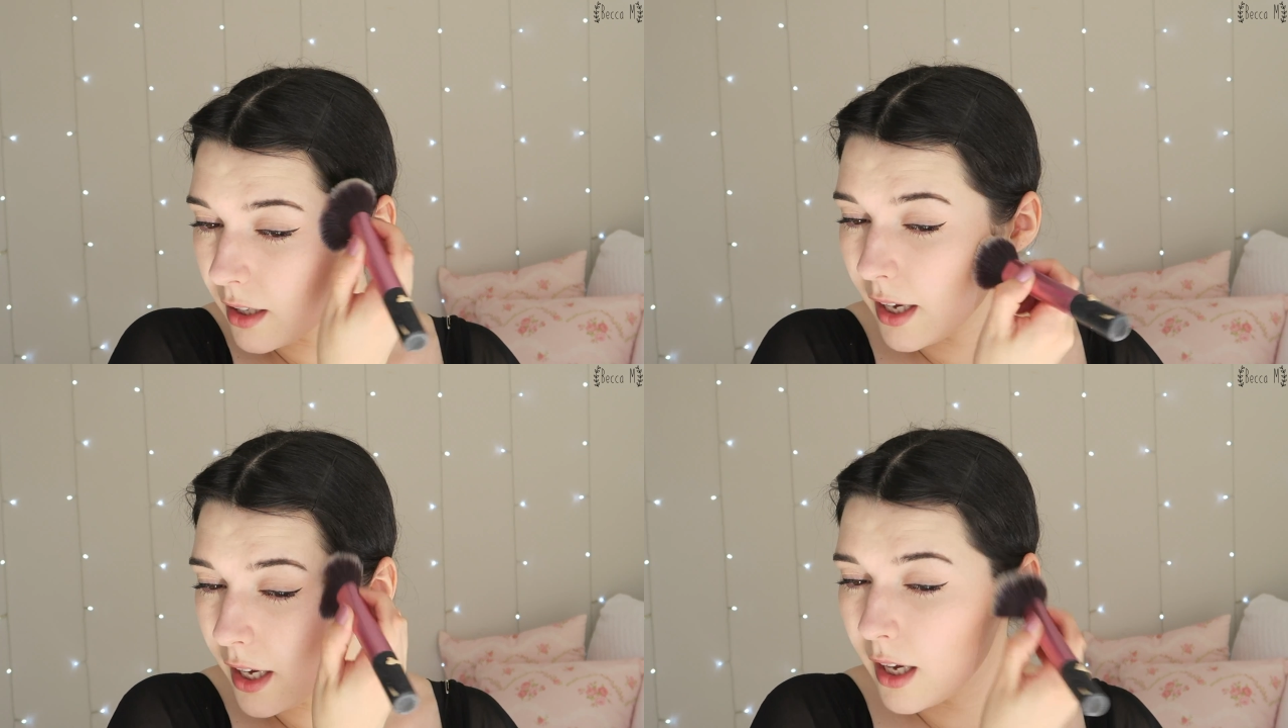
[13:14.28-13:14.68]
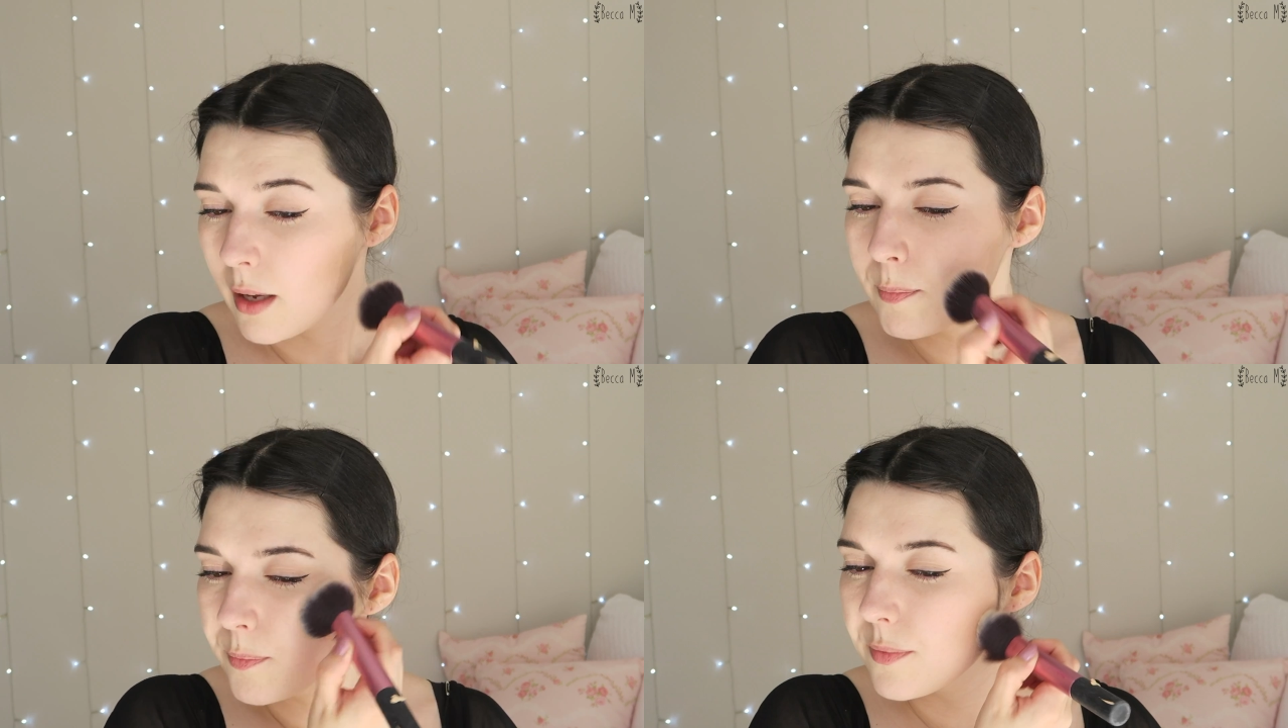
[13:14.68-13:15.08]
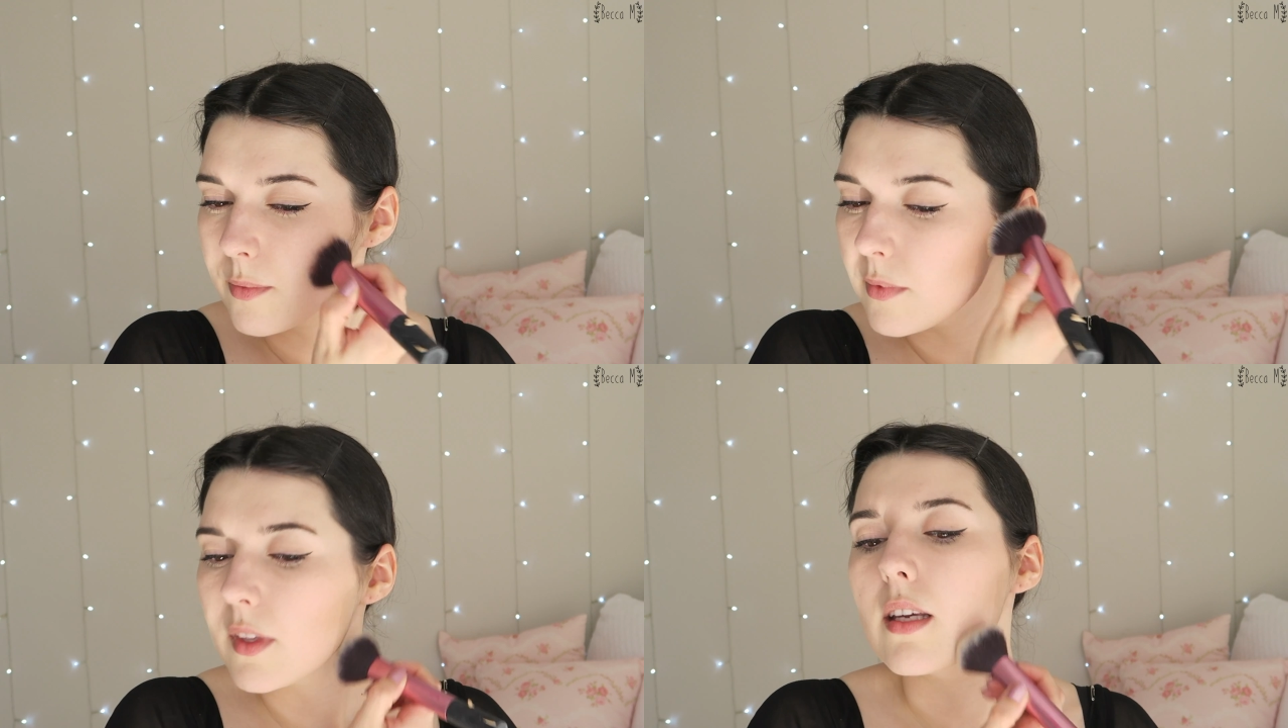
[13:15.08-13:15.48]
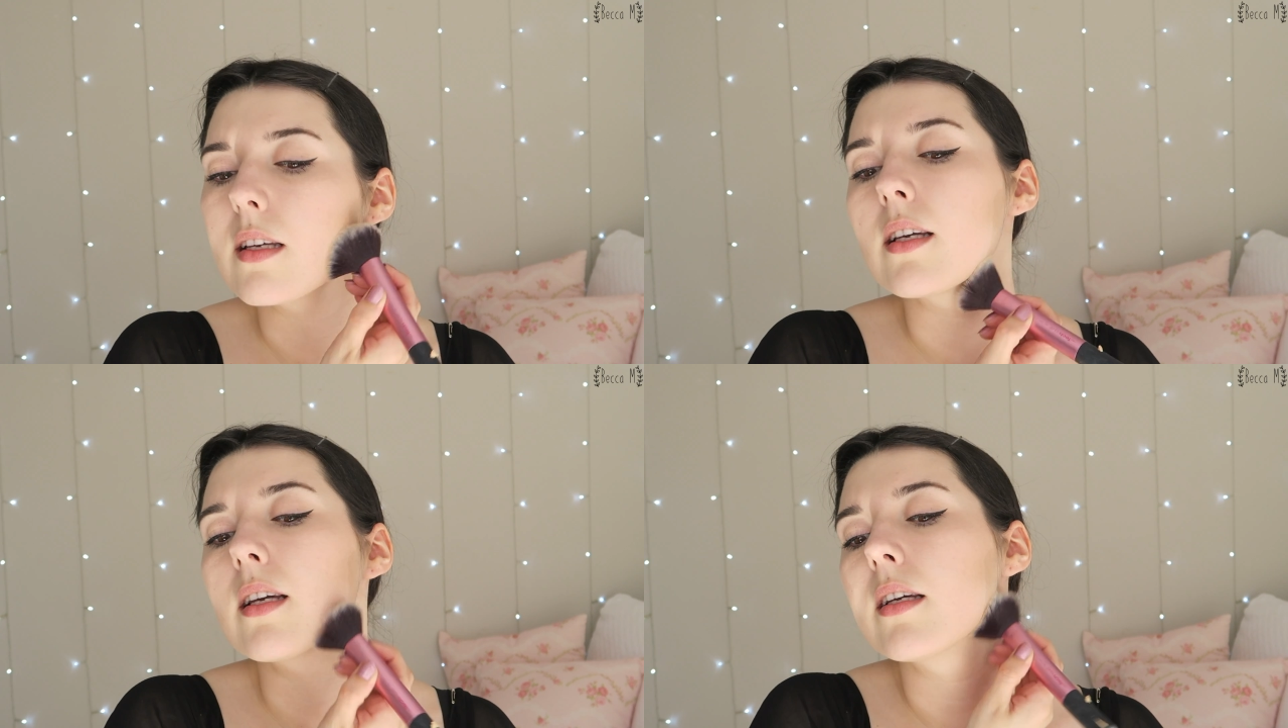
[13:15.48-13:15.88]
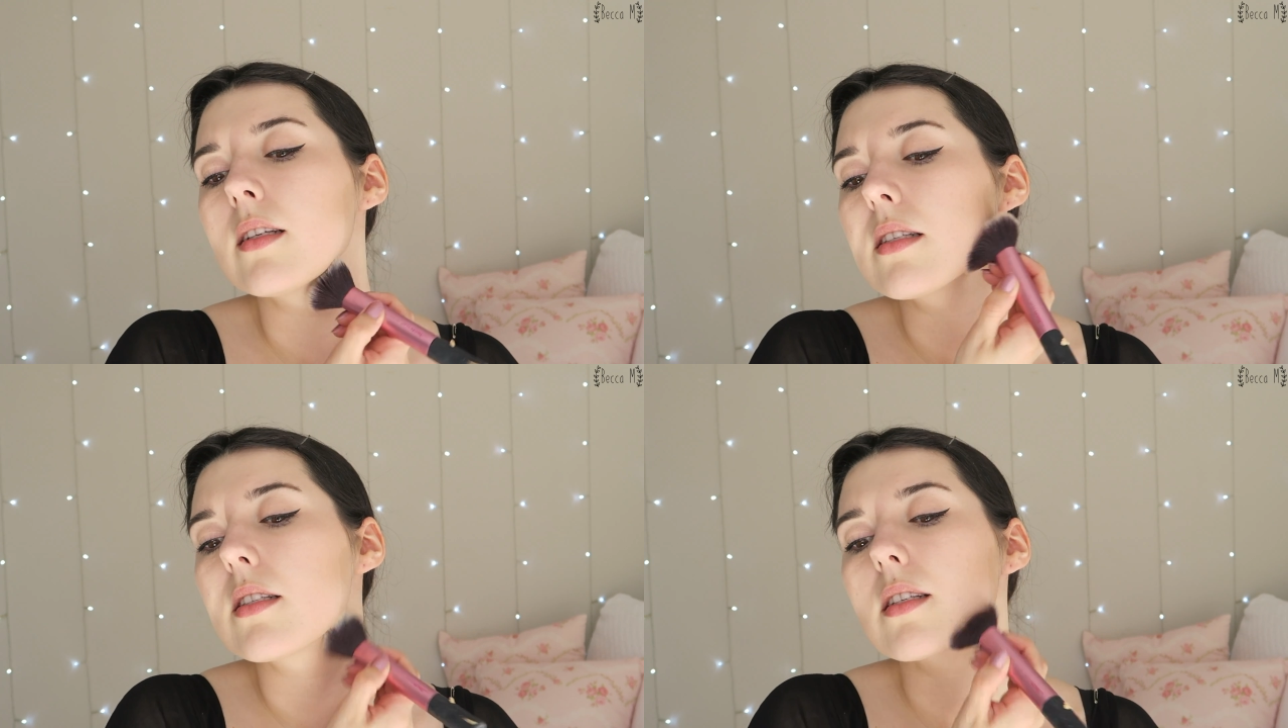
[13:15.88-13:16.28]

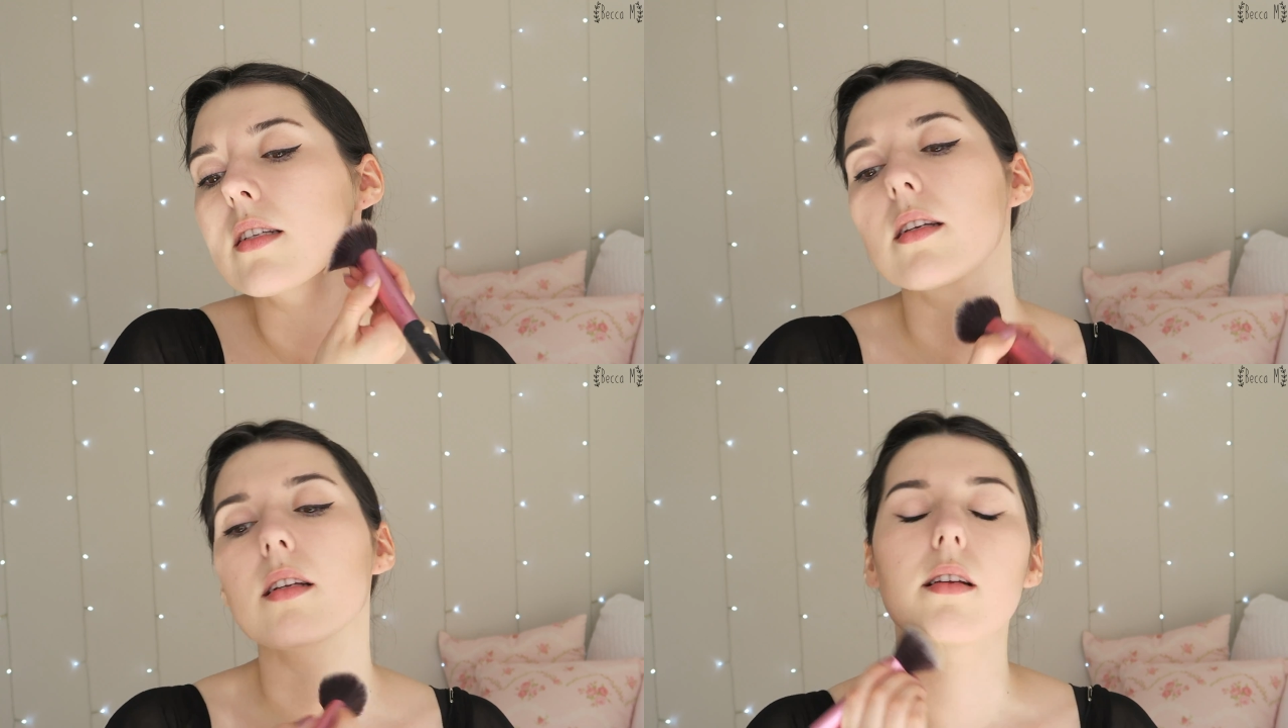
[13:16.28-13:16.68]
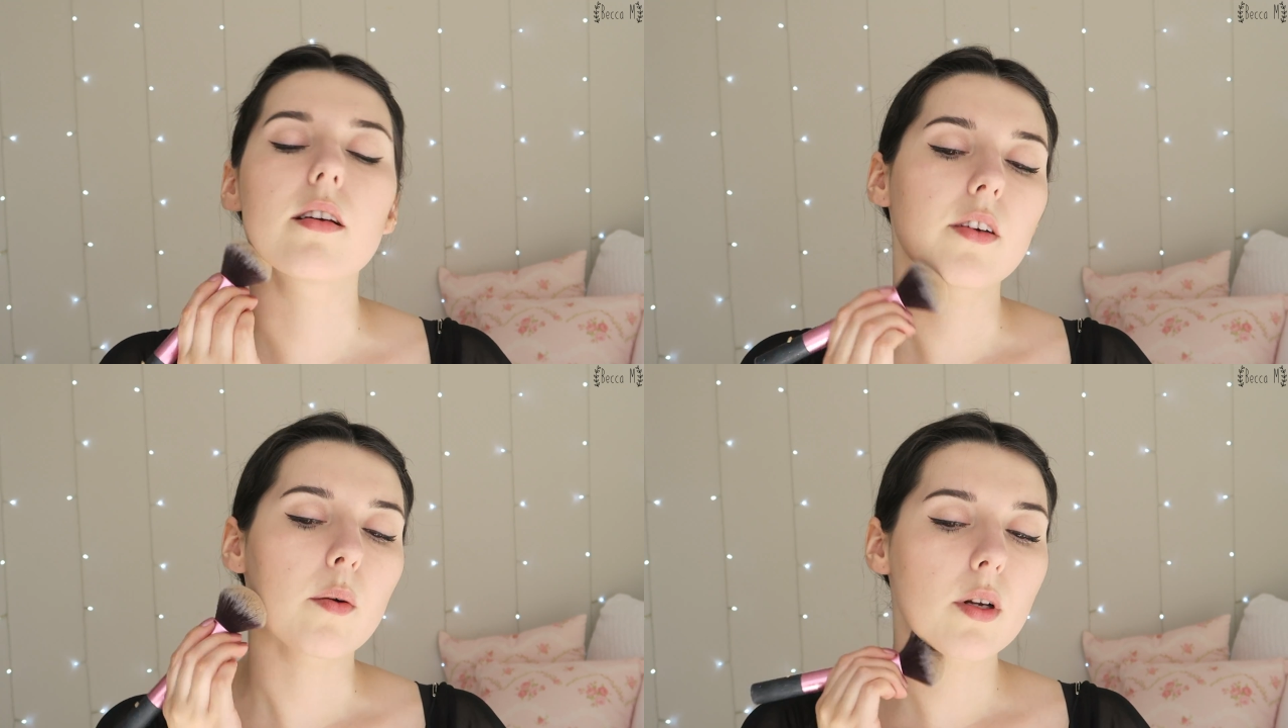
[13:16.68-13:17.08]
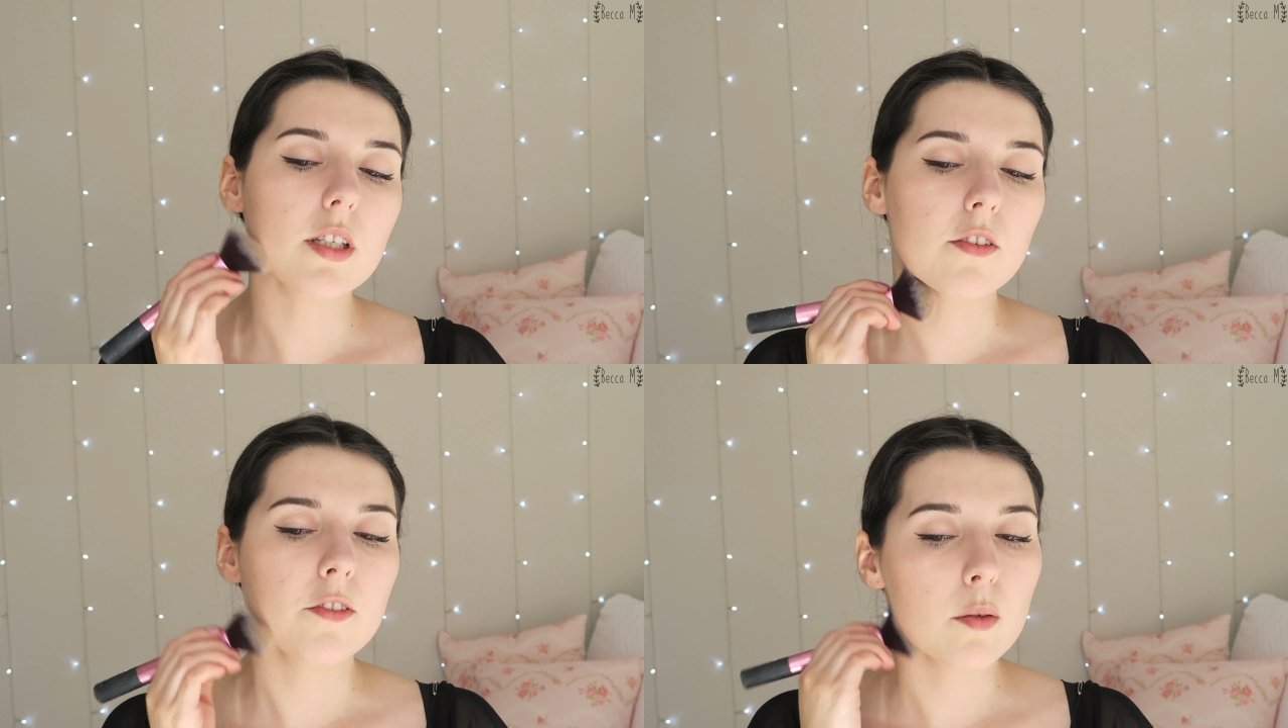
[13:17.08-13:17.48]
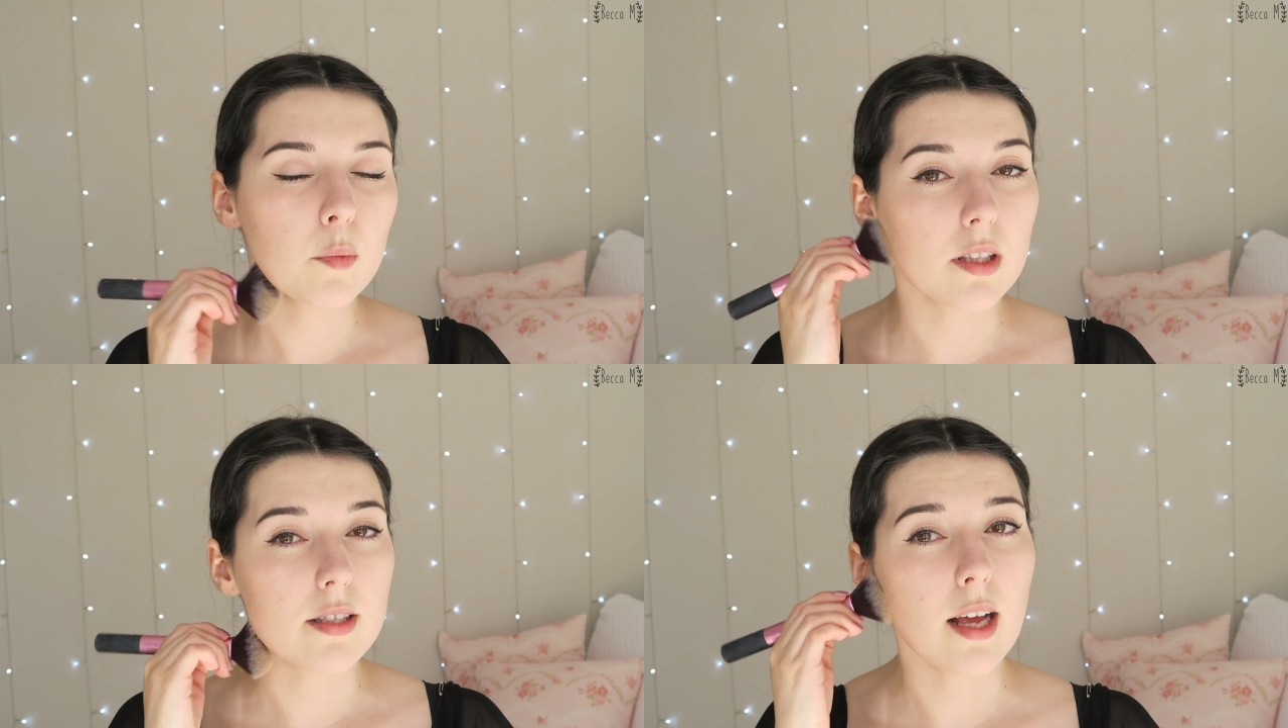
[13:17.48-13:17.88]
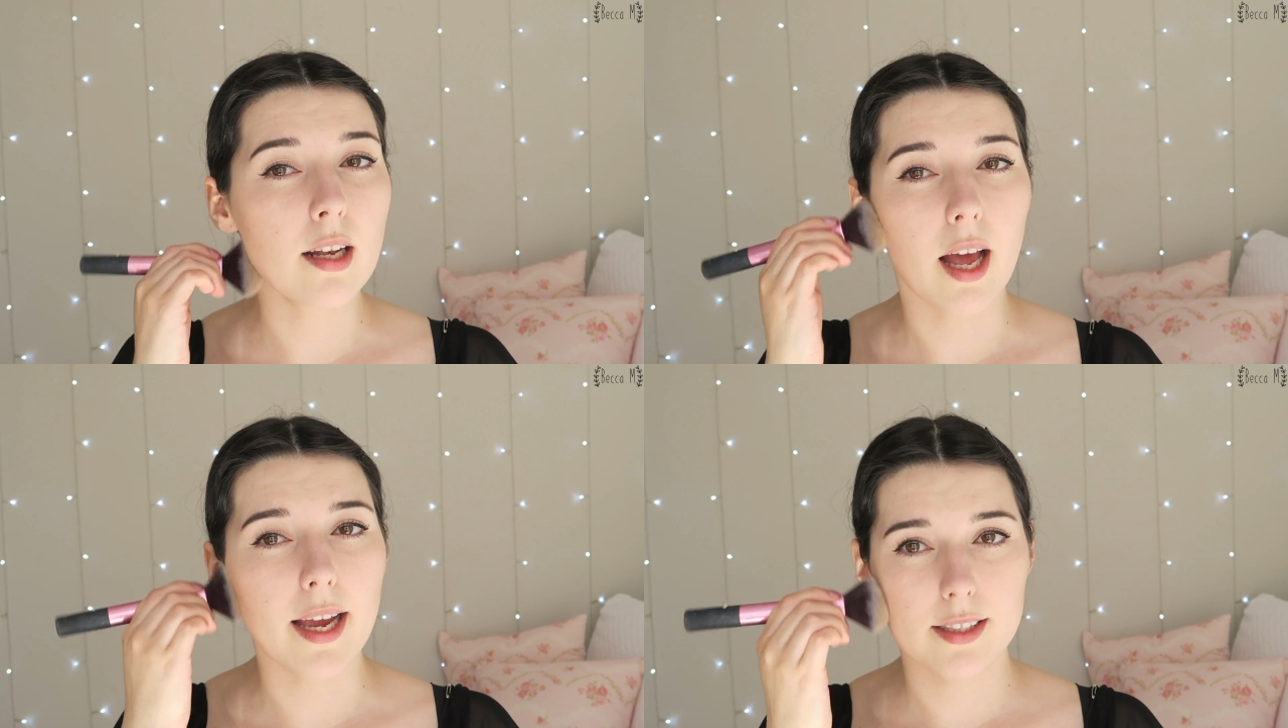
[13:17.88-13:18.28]
and if I want to film with the
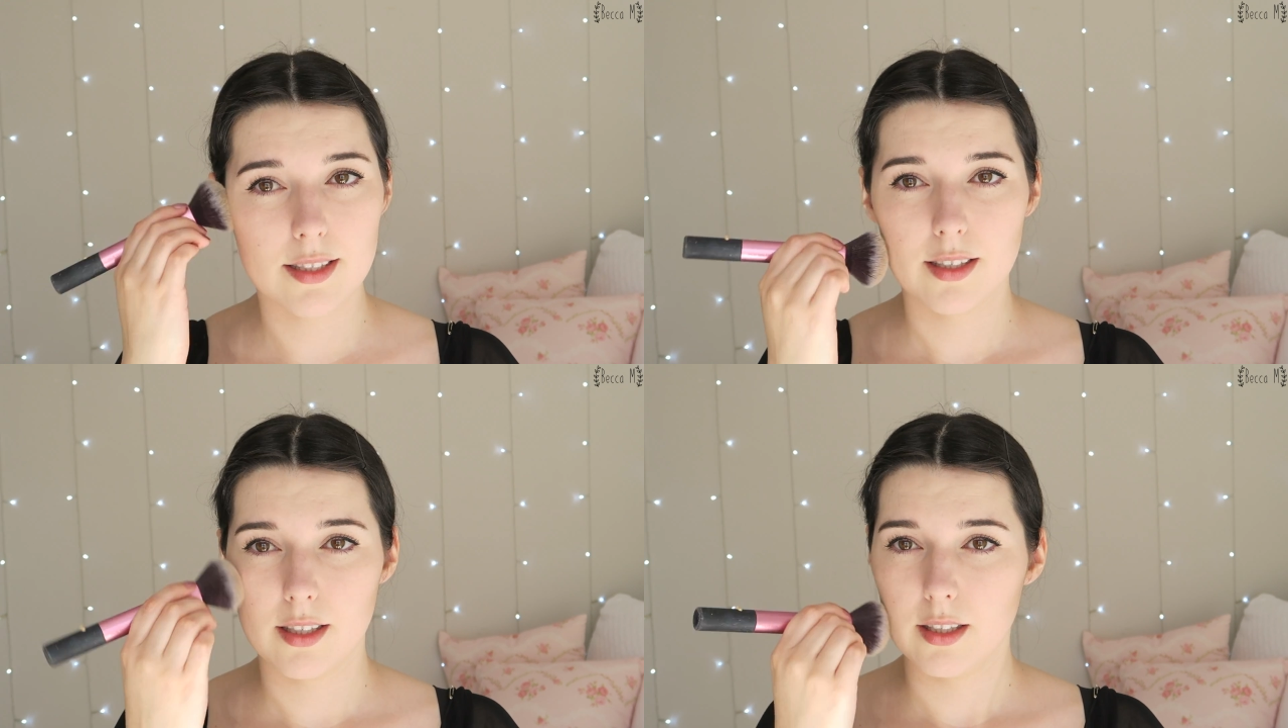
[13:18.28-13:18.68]
sunlight,